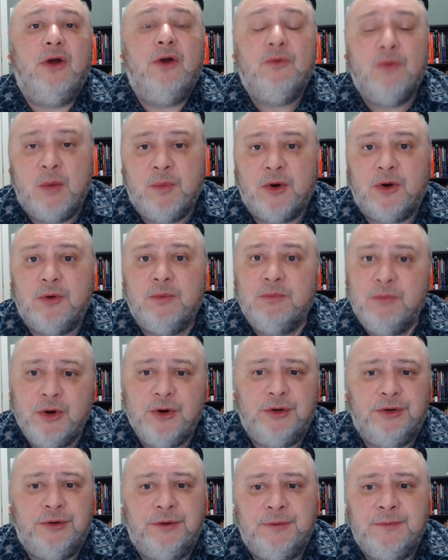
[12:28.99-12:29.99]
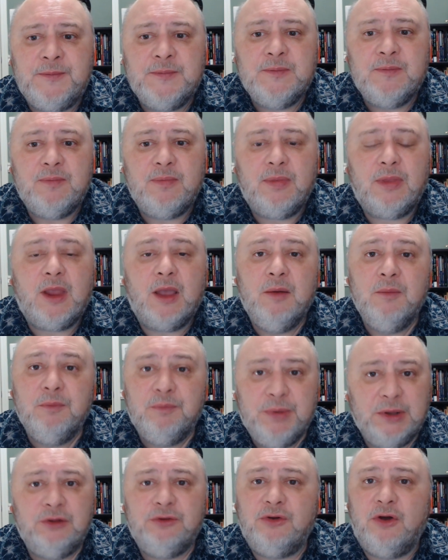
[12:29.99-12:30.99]
Robert Merton
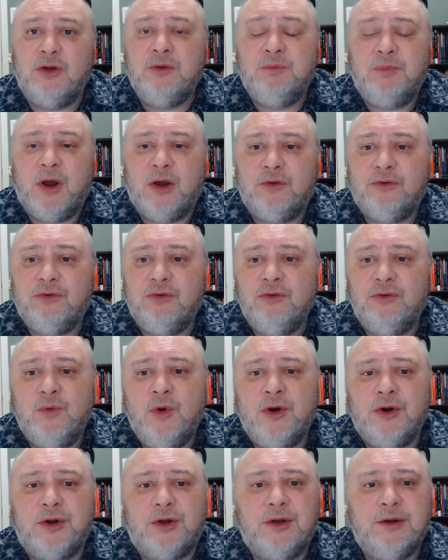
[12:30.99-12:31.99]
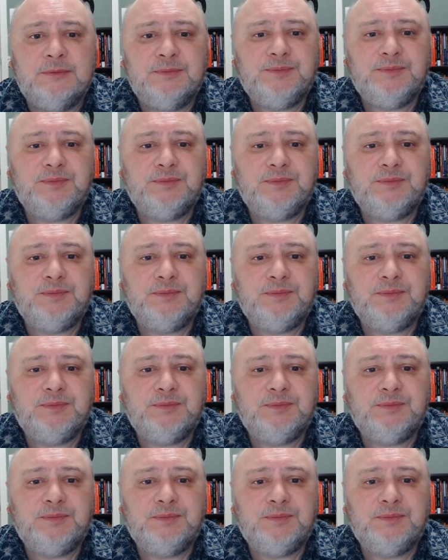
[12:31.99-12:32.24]
built on Parsons' work.